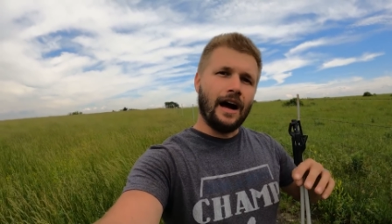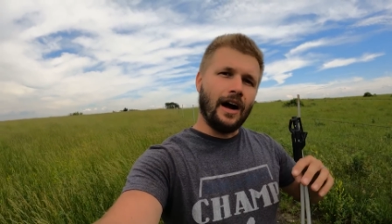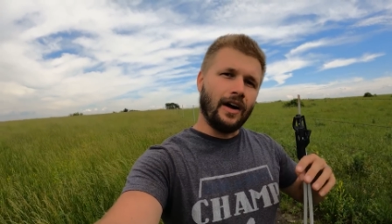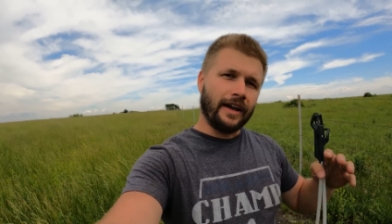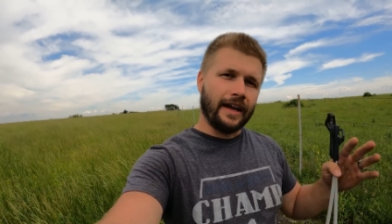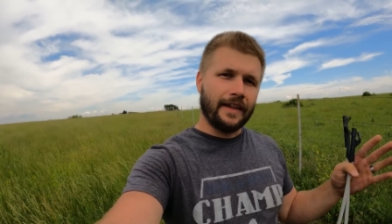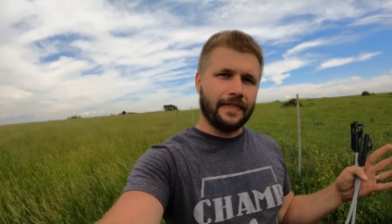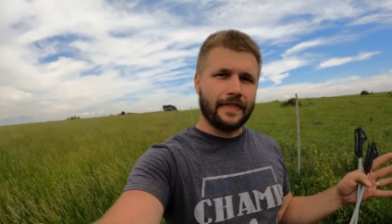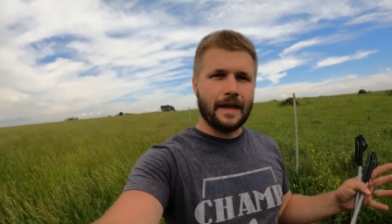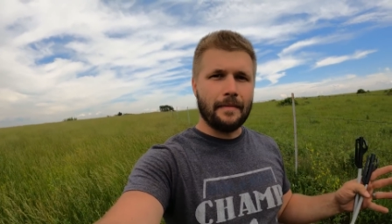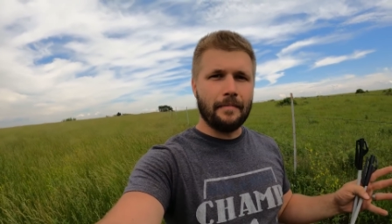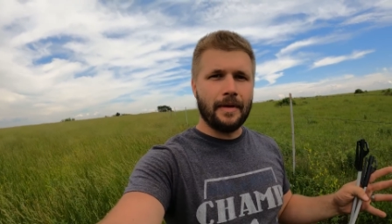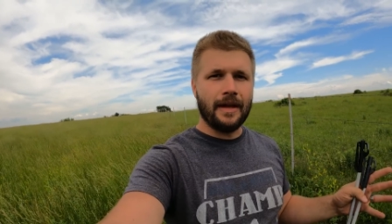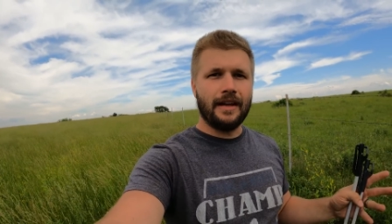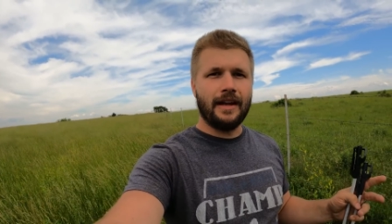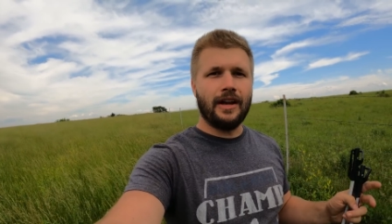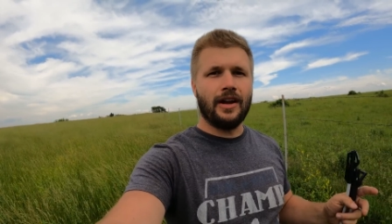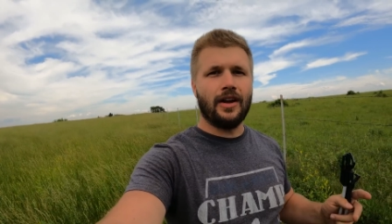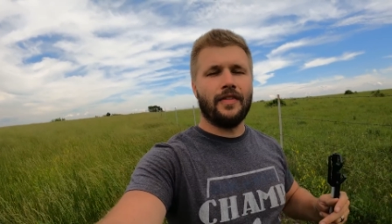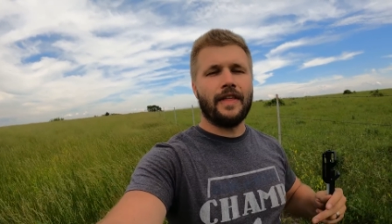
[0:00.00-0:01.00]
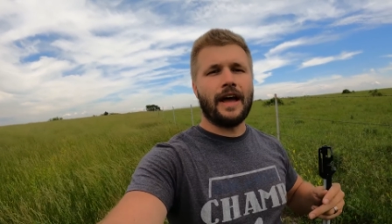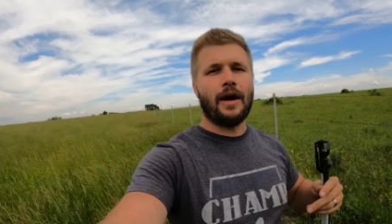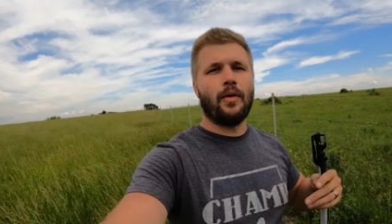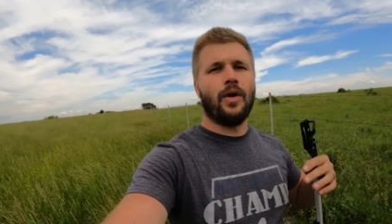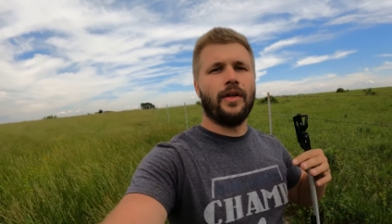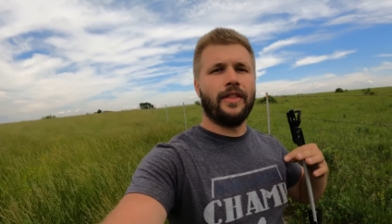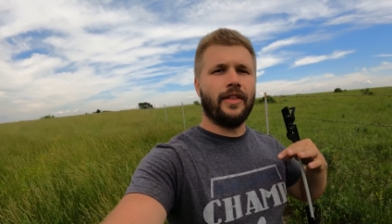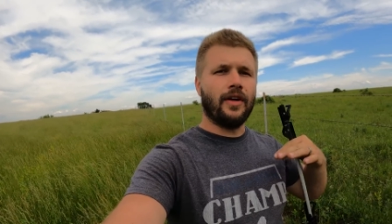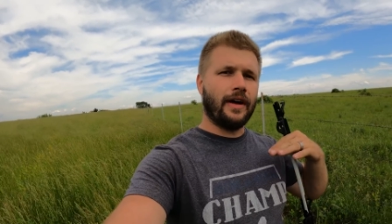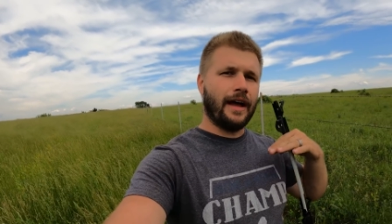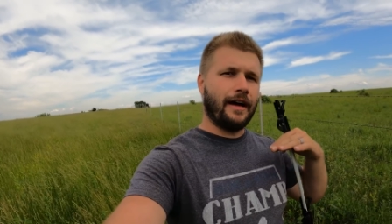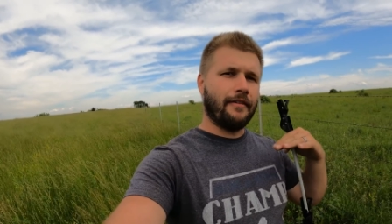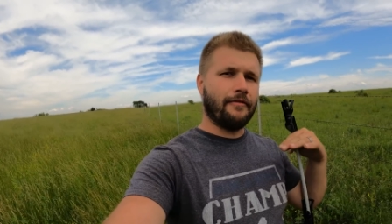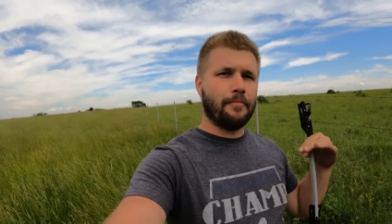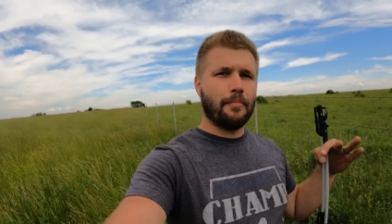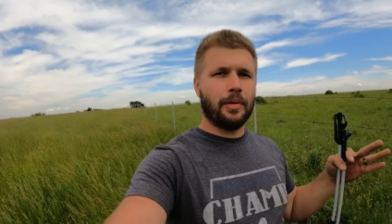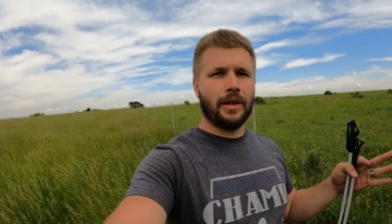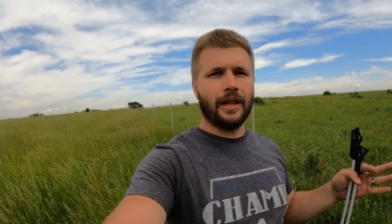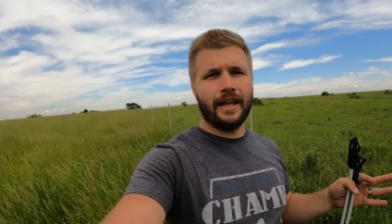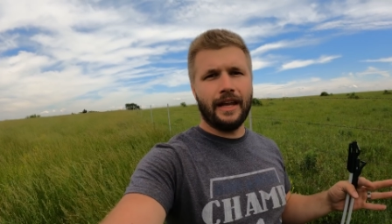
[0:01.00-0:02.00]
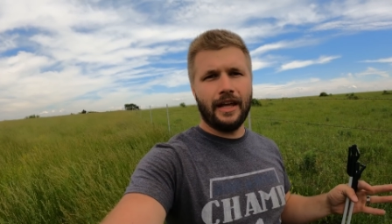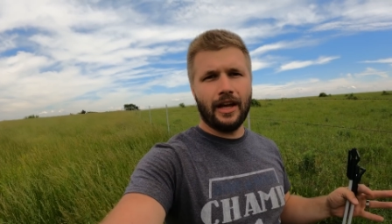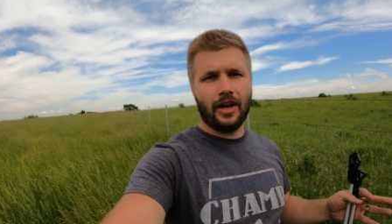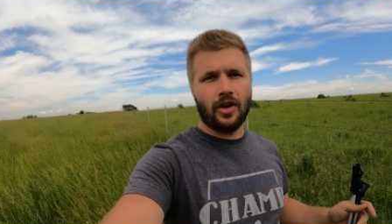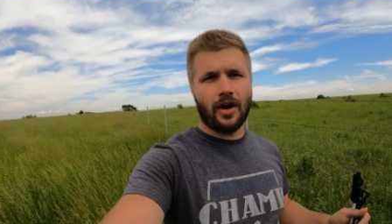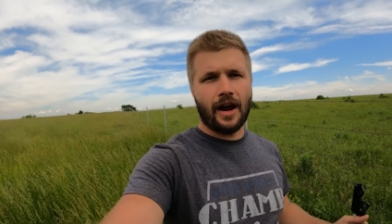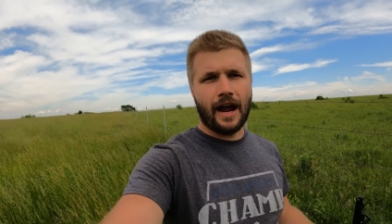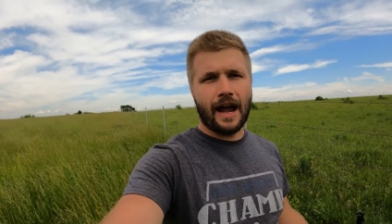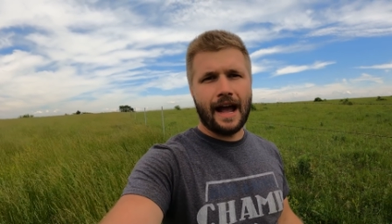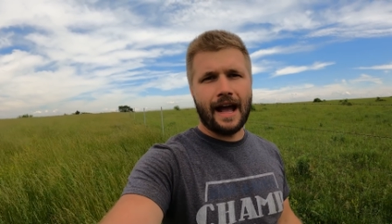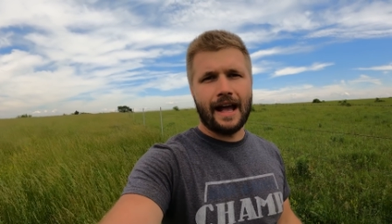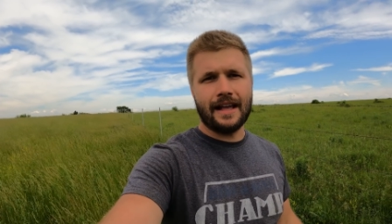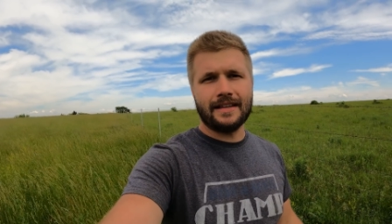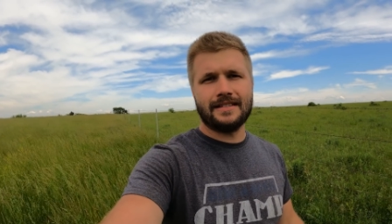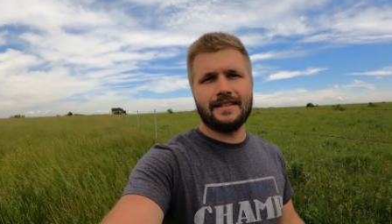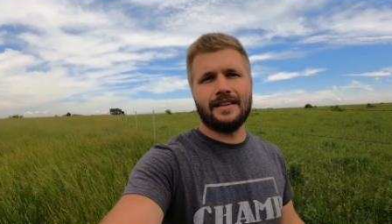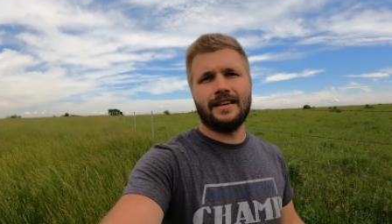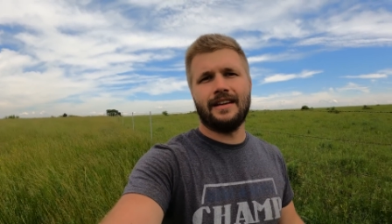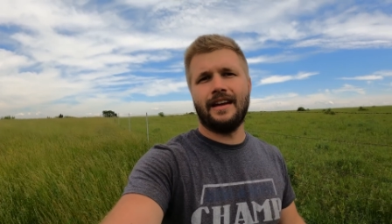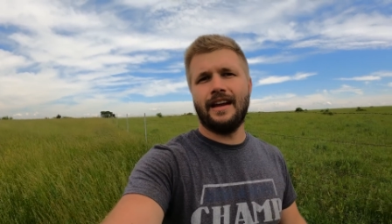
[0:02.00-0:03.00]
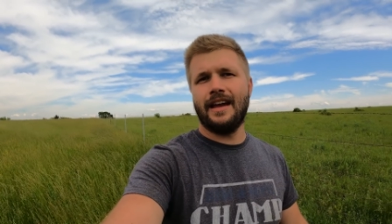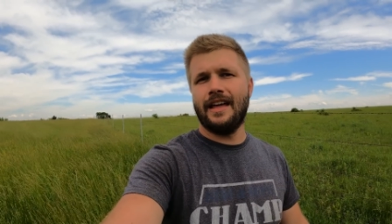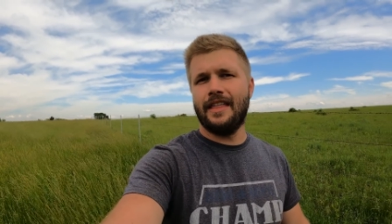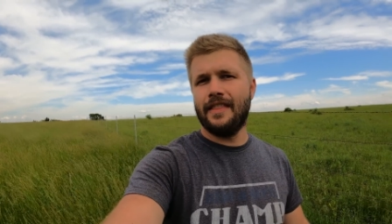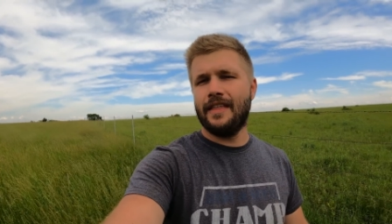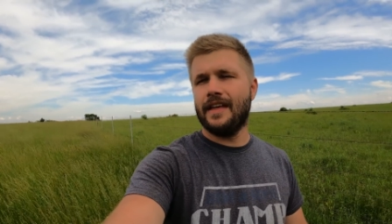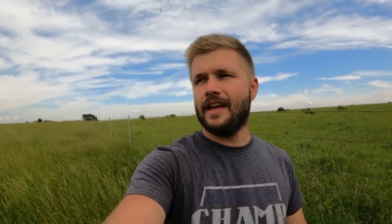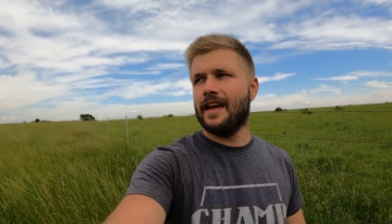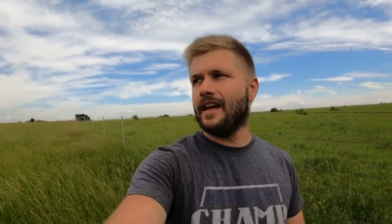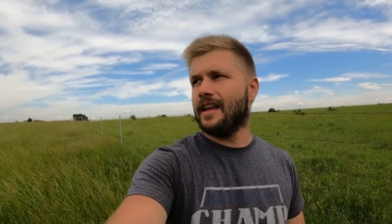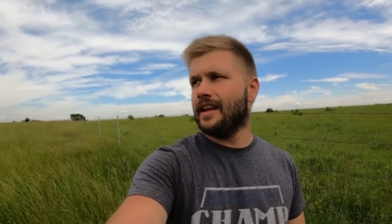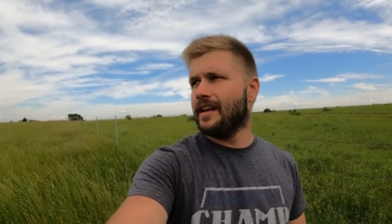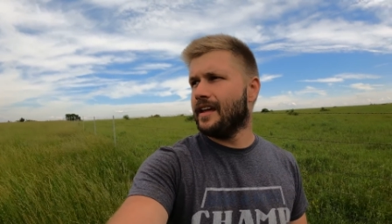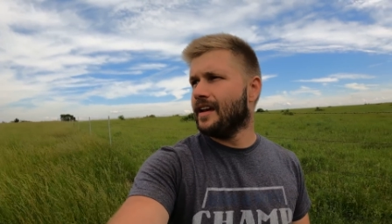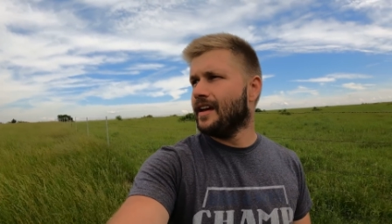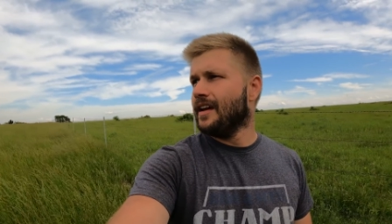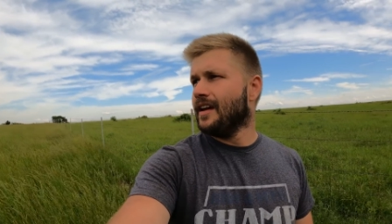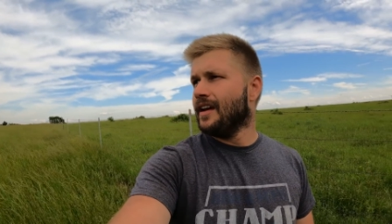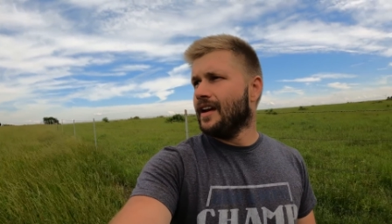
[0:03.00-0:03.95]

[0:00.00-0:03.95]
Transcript: I'll get them in here. That way they'll have plenty of grass and then